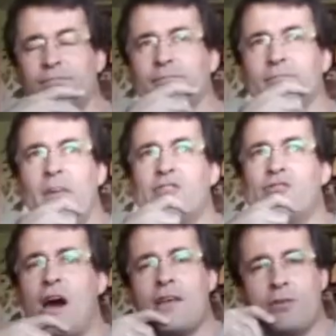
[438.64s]
it
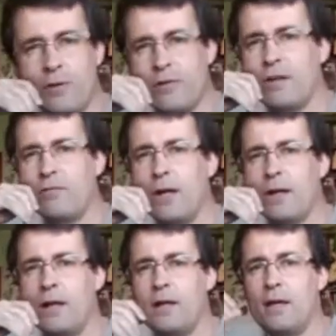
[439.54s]
dries very
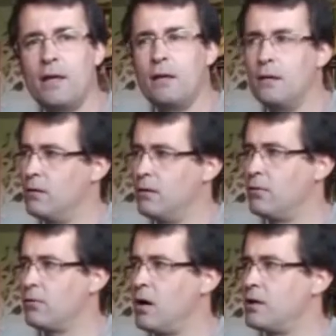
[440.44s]
quickly. You
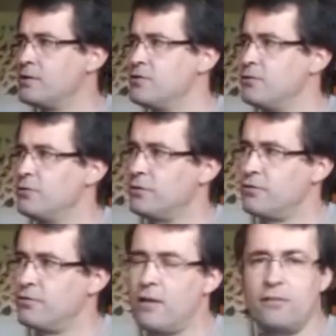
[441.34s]
can't do the
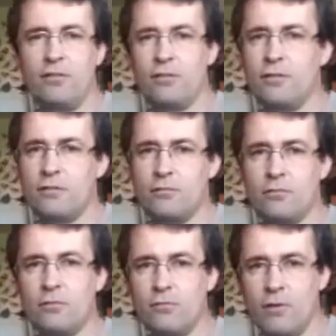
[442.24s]
transitions,
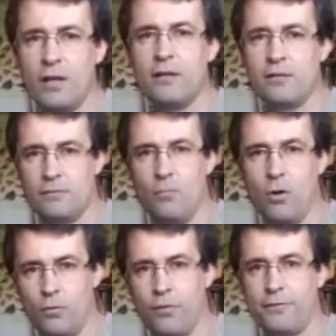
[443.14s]
really
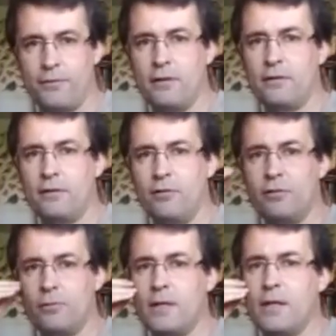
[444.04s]
smooth
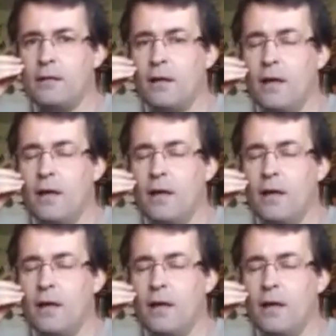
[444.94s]
transitions with it.